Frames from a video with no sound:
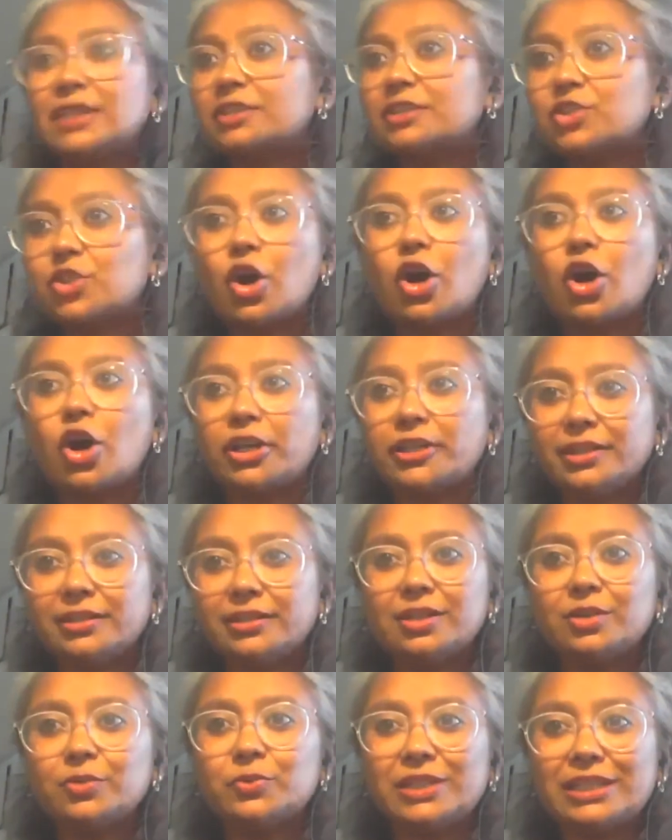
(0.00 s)
It's gone
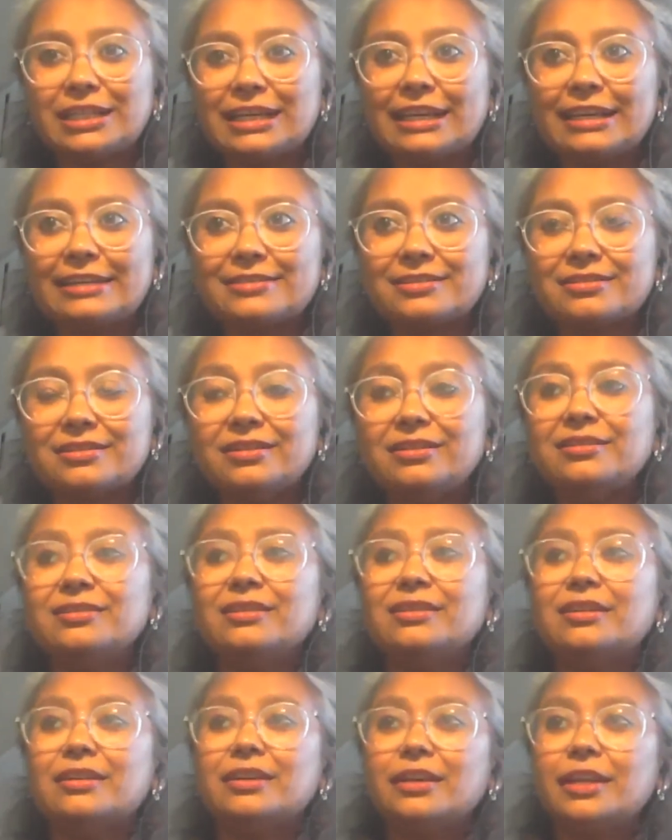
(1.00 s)
a week later.
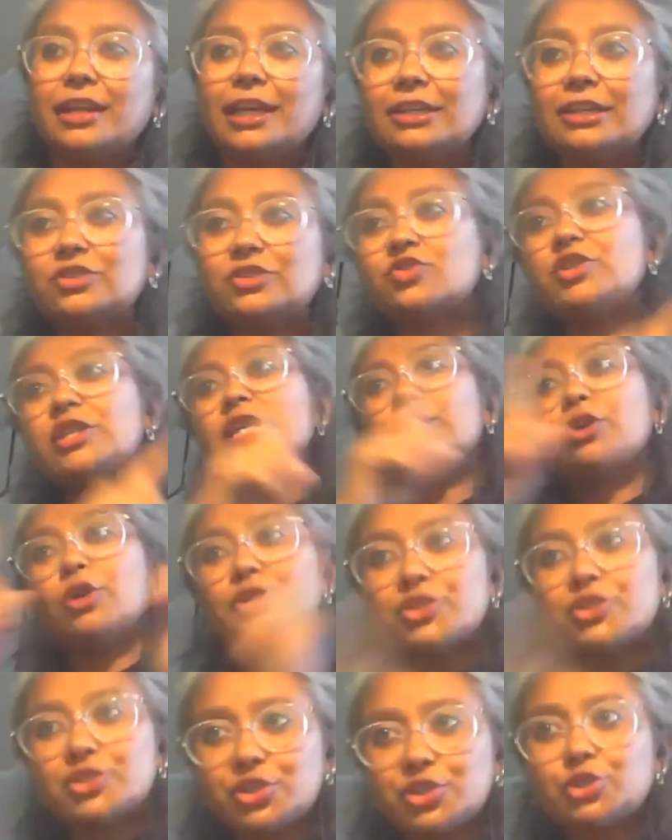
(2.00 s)
It
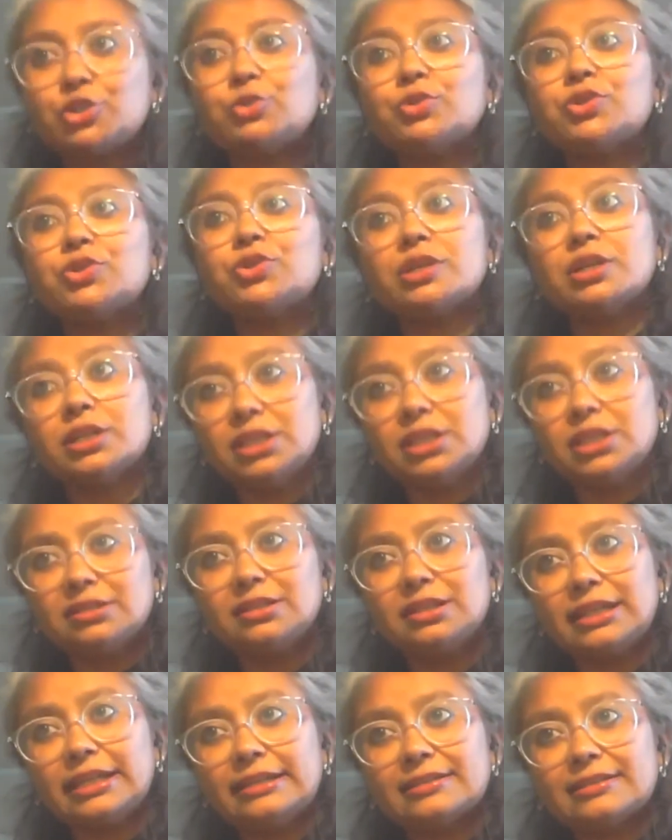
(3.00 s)
reconstitutes a
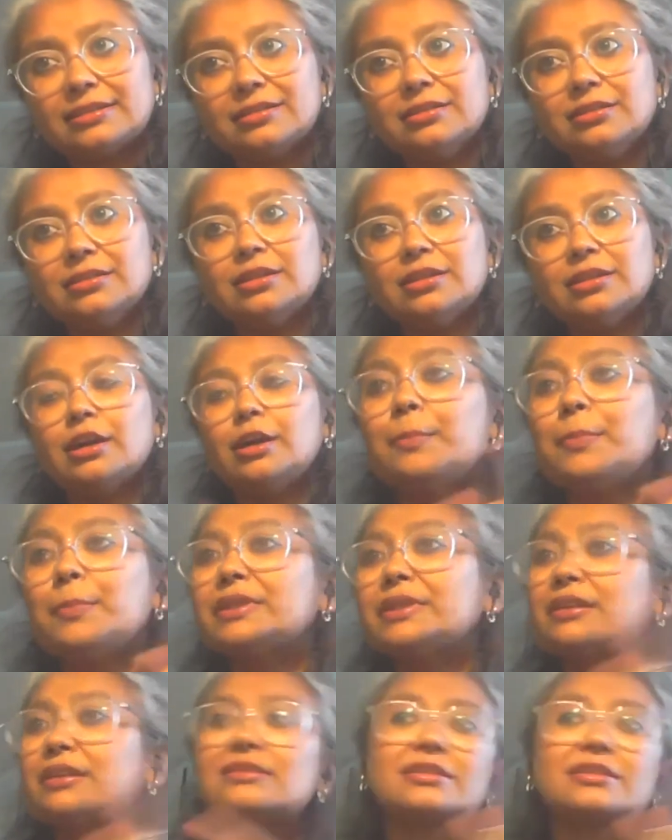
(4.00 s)
year later,
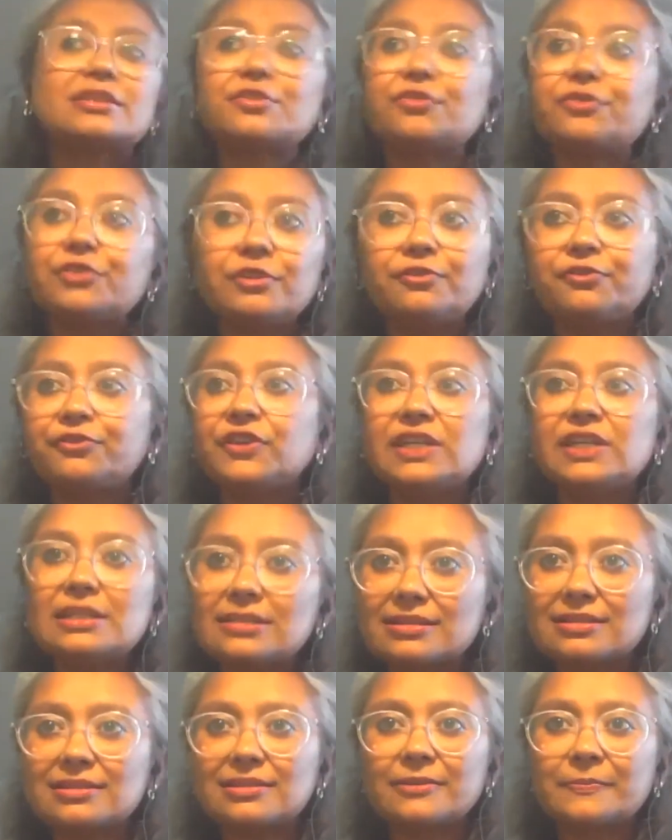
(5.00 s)
but then it's a different
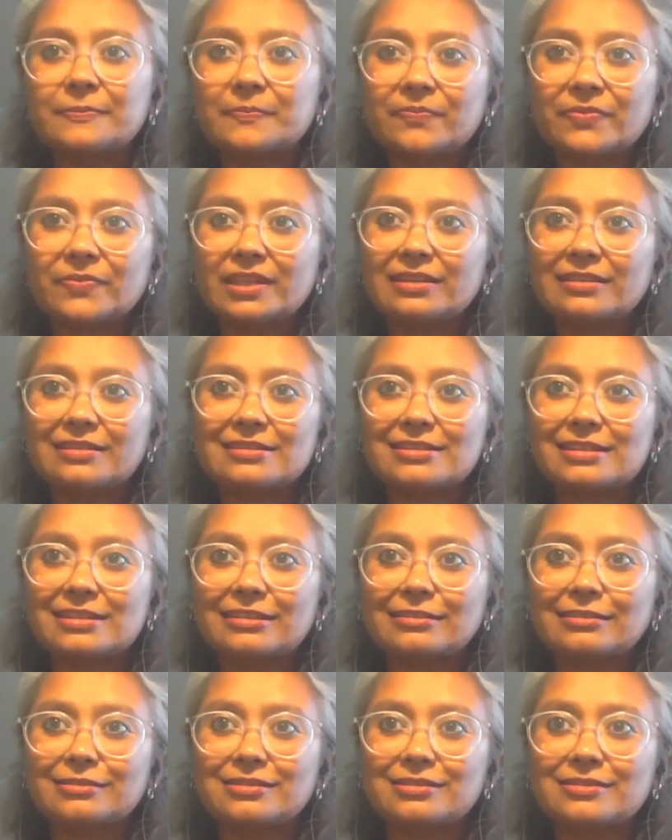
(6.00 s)
field, in a
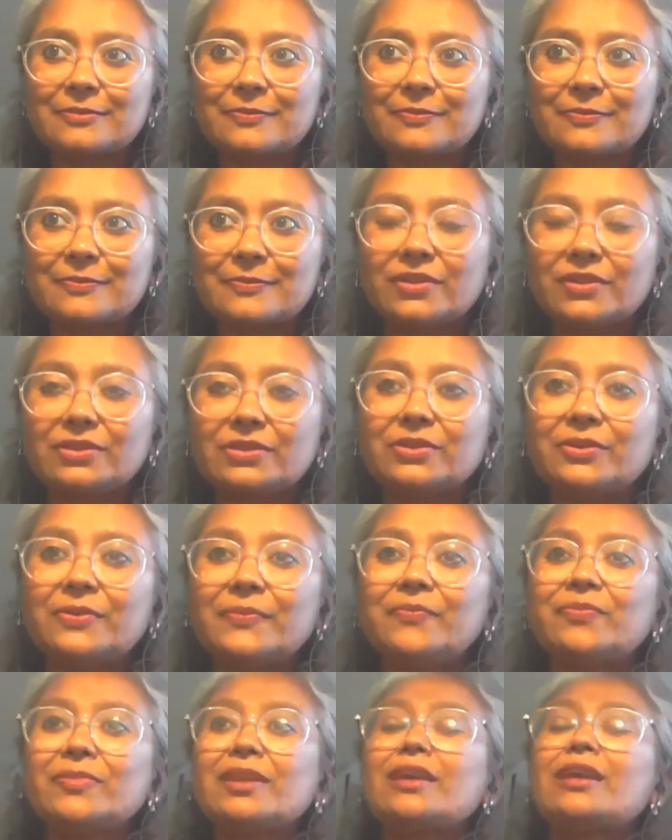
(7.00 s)
sense, you
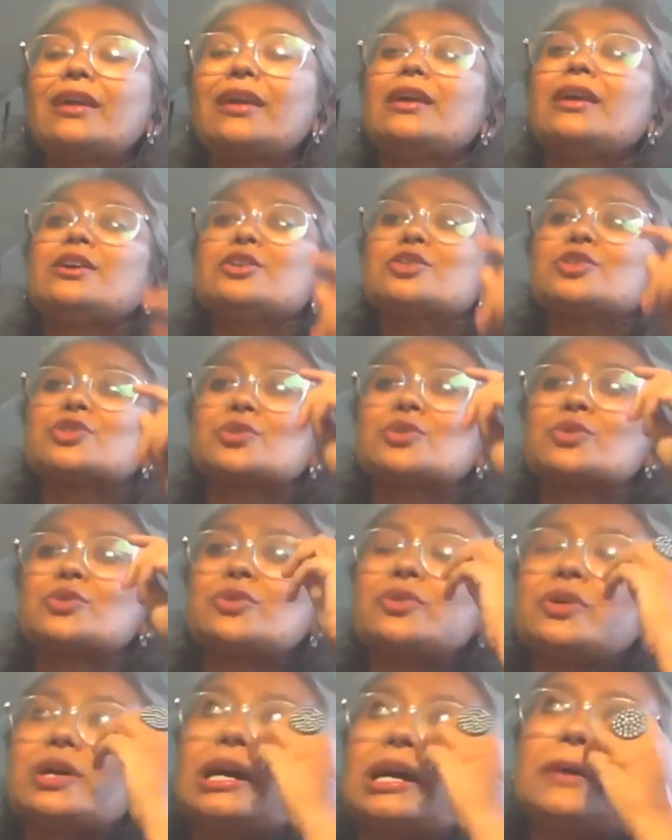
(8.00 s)
know.
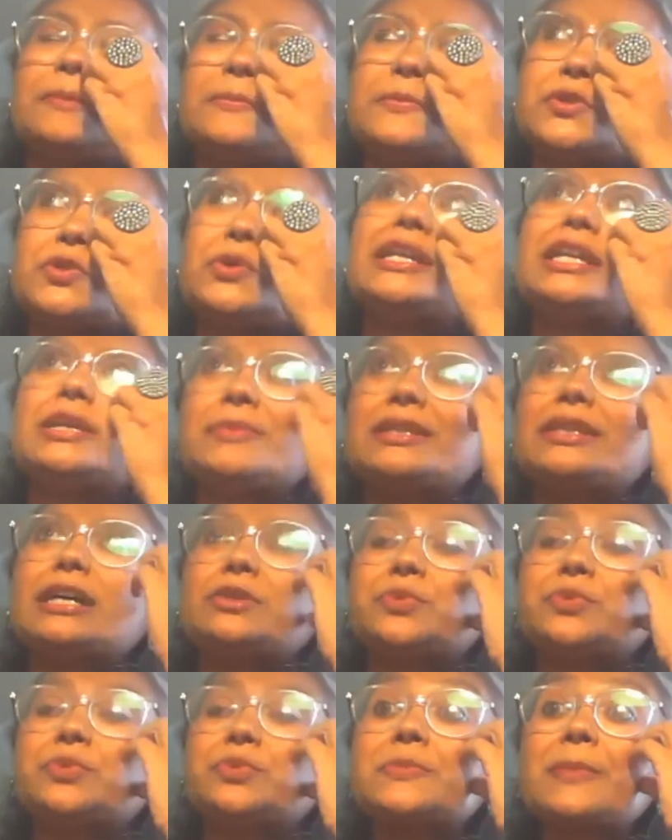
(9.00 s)
So, so anyway,
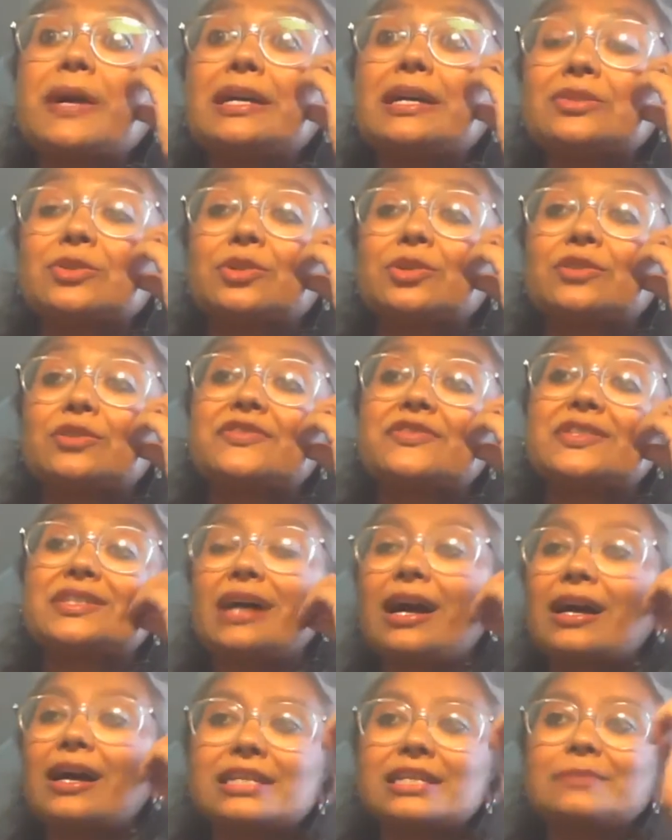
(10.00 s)
that was my sort of
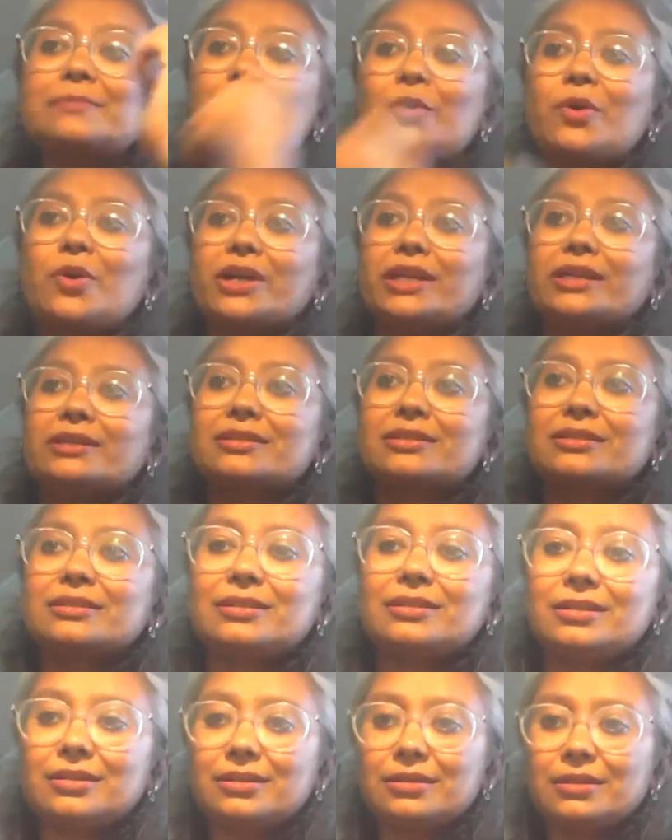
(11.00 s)
starting point.
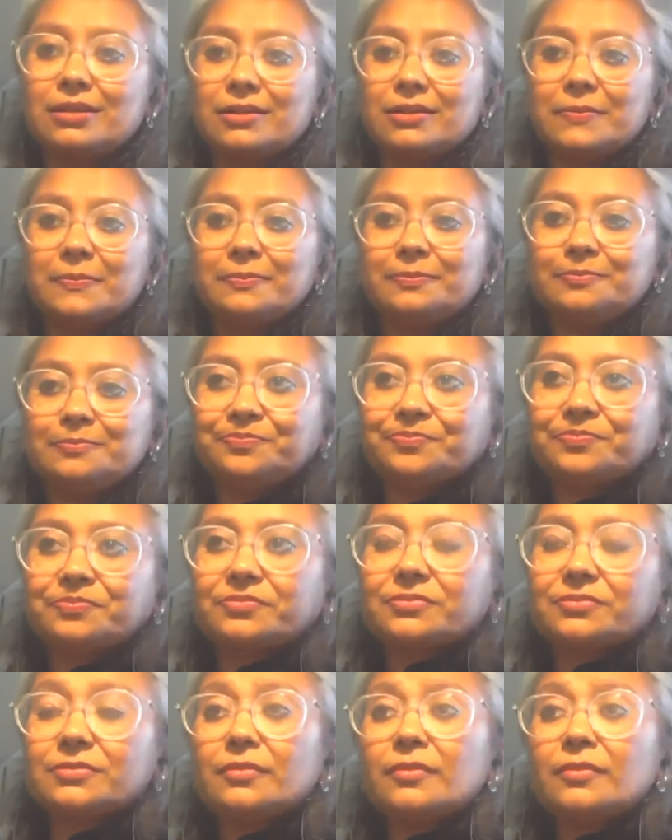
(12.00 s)

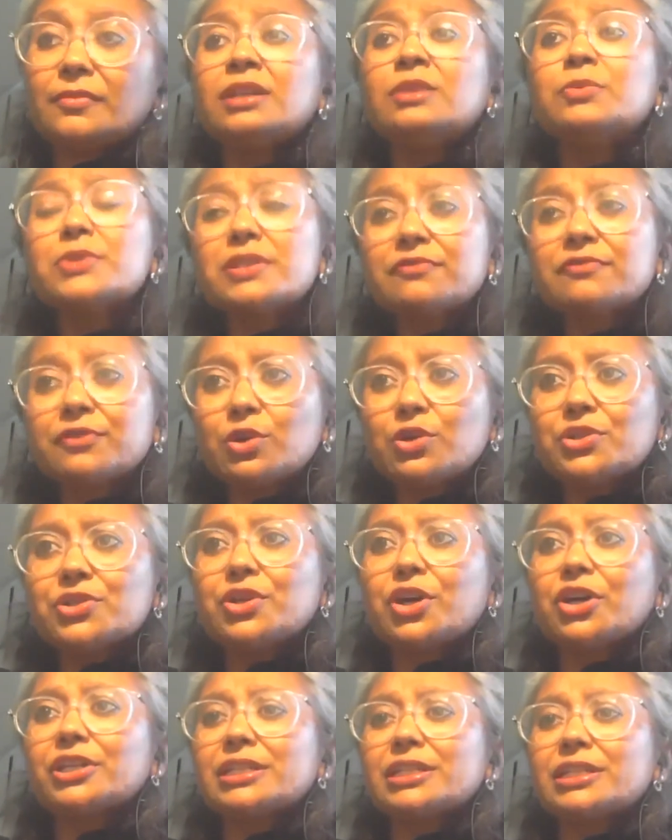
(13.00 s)
It was, of
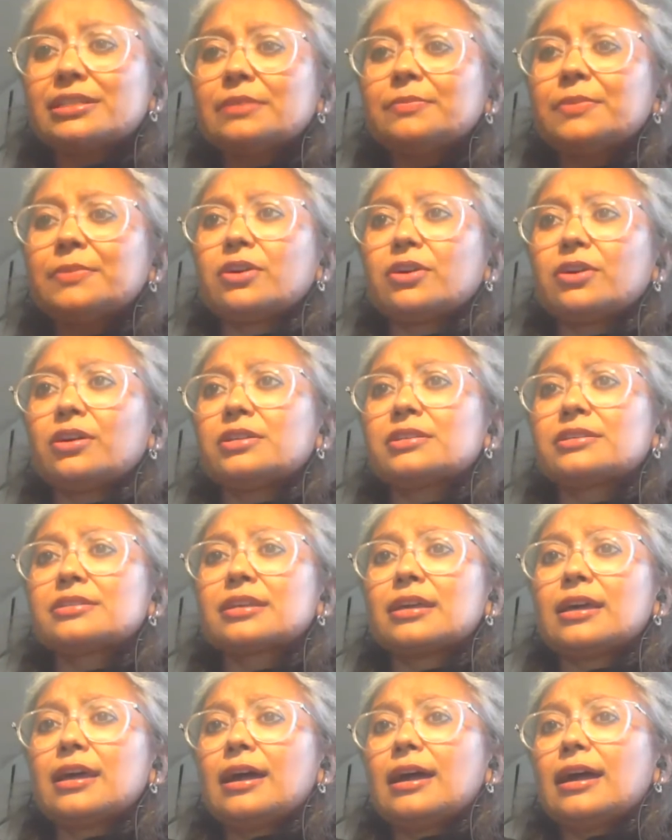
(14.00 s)
course, not easy
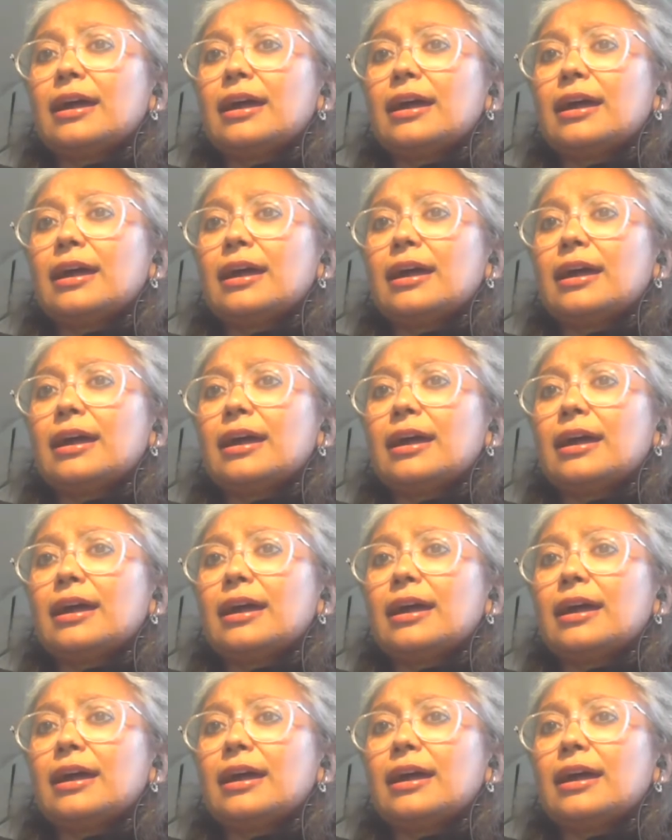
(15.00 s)
because,